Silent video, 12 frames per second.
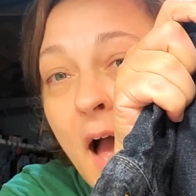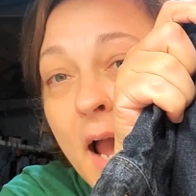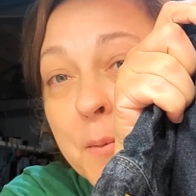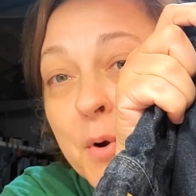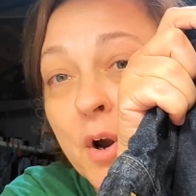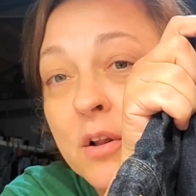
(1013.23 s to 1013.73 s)

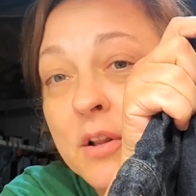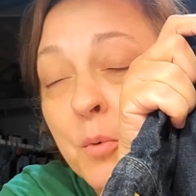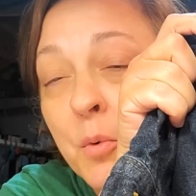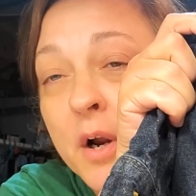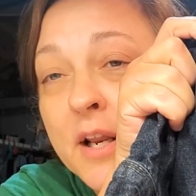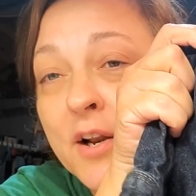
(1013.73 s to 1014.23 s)
I am
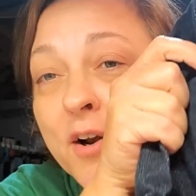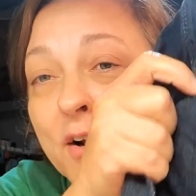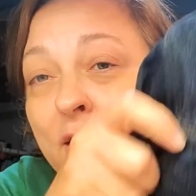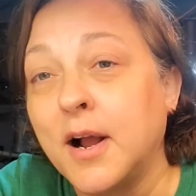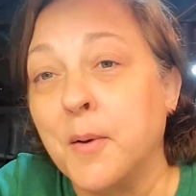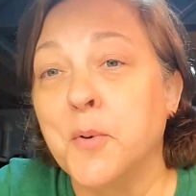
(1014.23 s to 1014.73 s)
currently working on
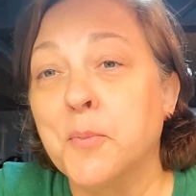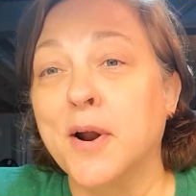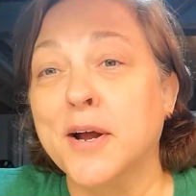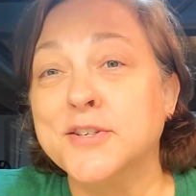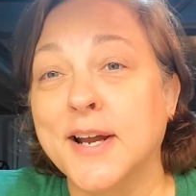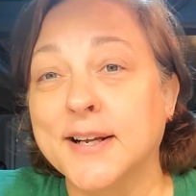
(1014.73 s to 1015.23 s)
a couple
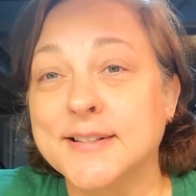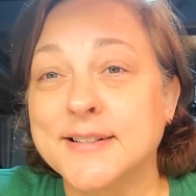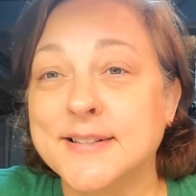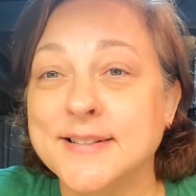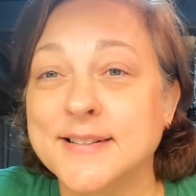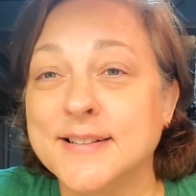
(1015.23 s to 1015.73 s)

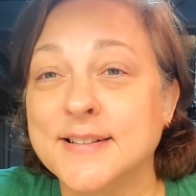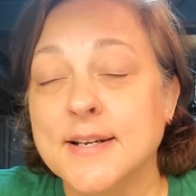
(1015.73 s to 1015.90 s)
projects